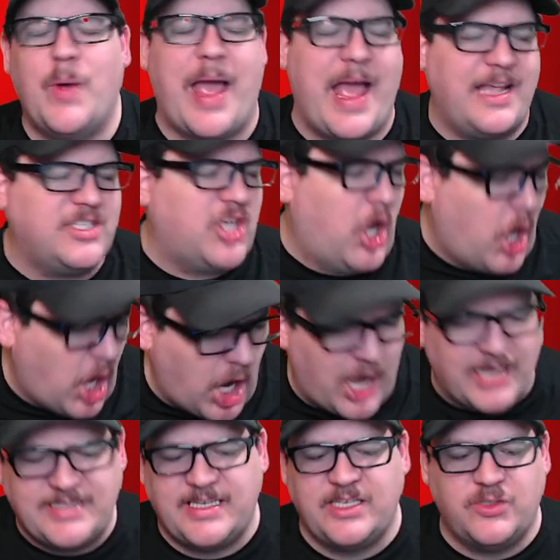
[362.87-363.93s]
as
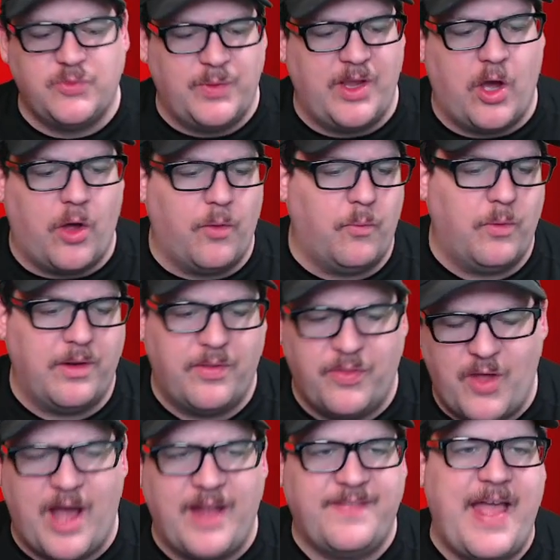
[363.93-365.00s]
hot as we all would have
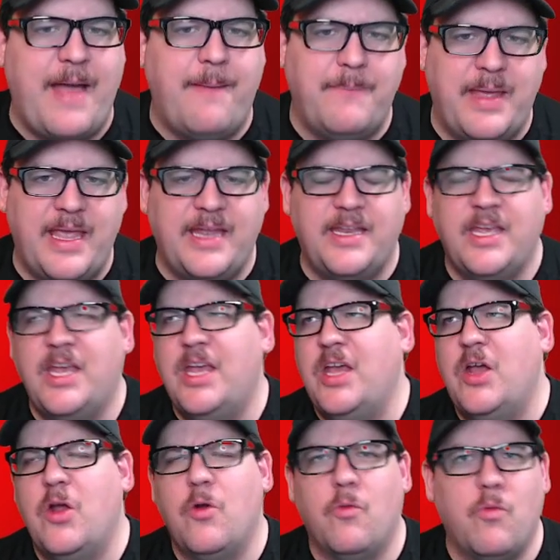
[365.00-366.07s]
thought. That made
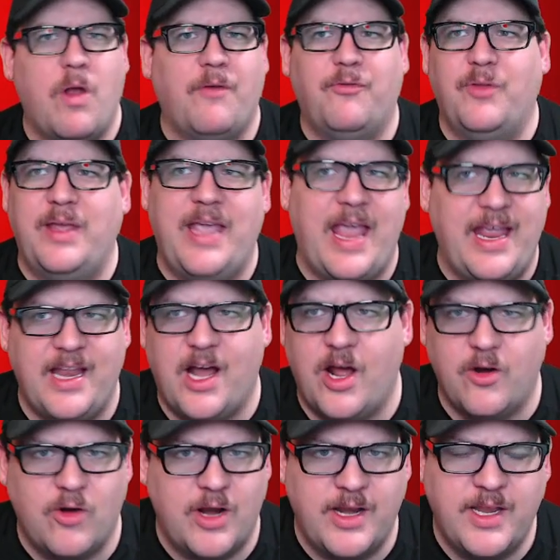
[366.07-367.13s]
roughly
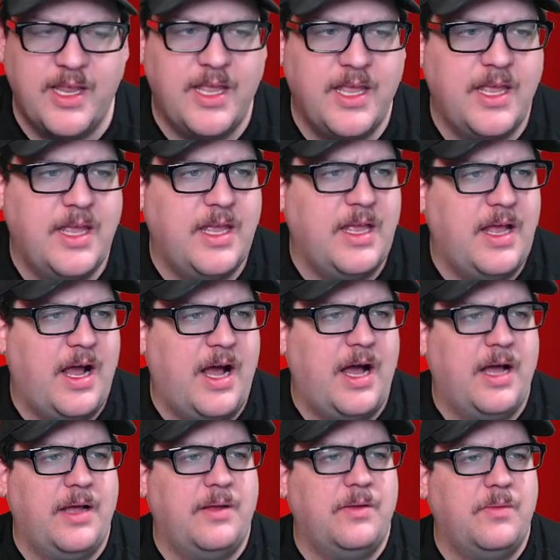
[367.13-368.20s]
$800
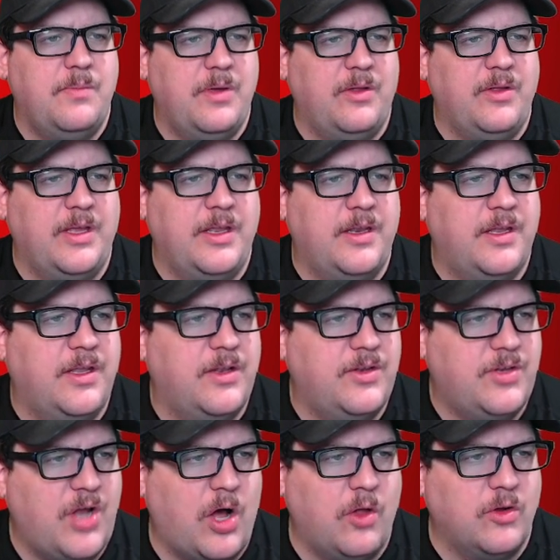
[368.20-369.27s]
million,
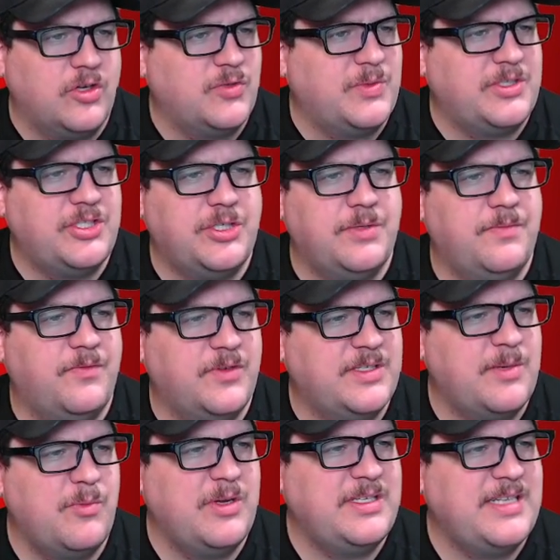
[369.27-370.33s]
which for
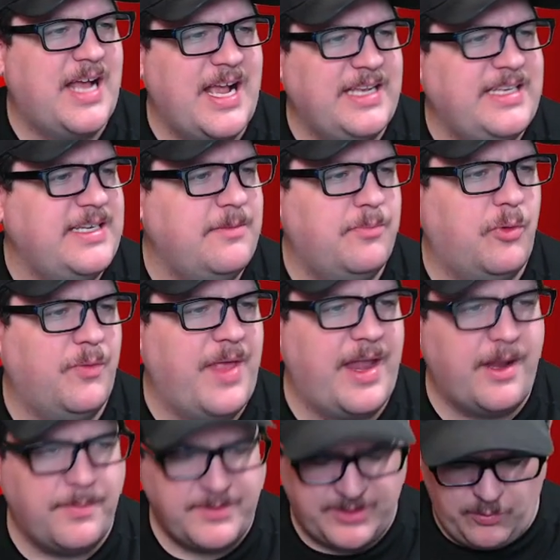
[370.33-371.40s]
some reason I didn't pull that
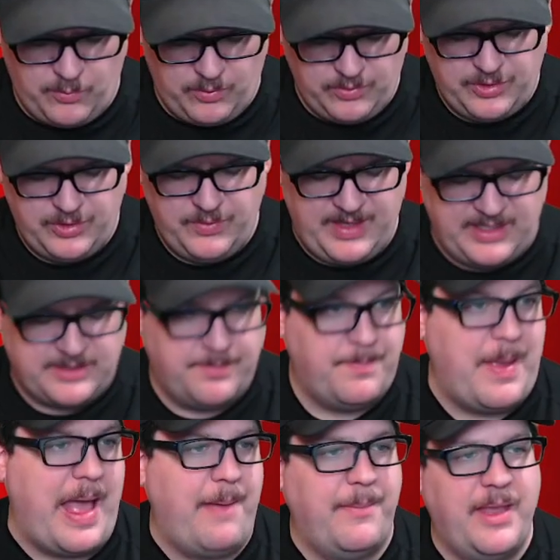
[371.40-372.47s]
up, so we'll do this.
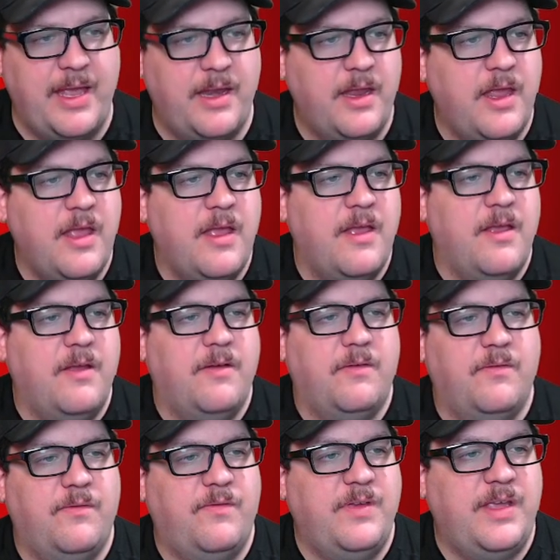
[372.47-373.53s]
Batman
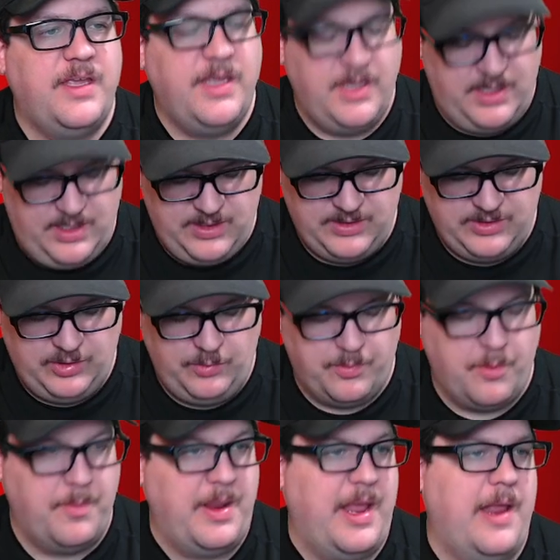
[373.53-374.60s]
v
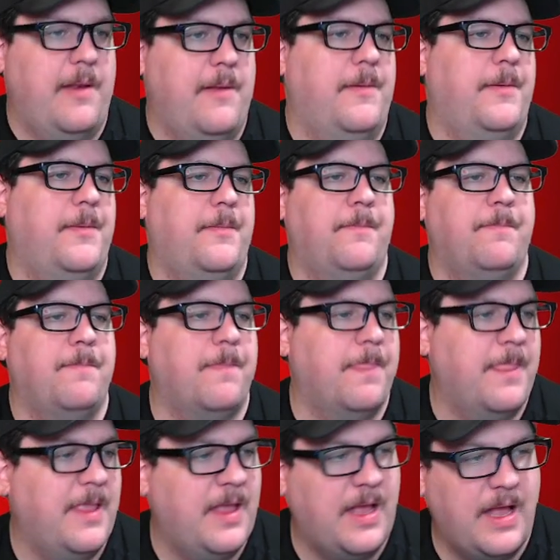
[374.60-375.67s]
Superman.
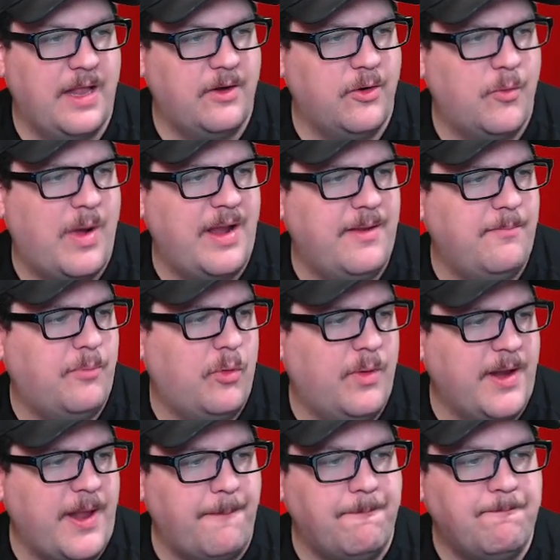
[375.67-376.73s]
I don't know why I didn't pull
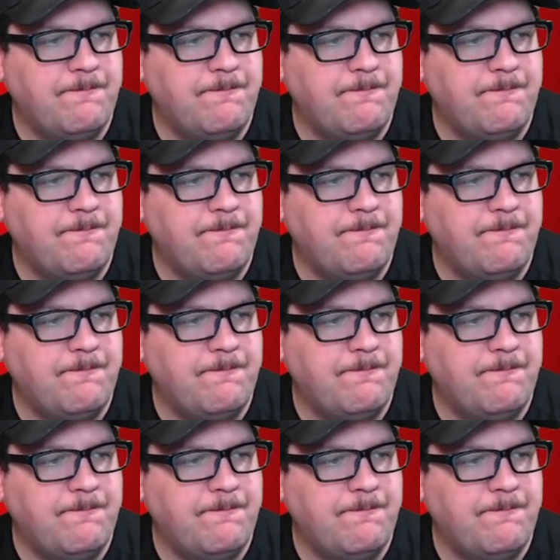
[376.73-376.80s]
it up.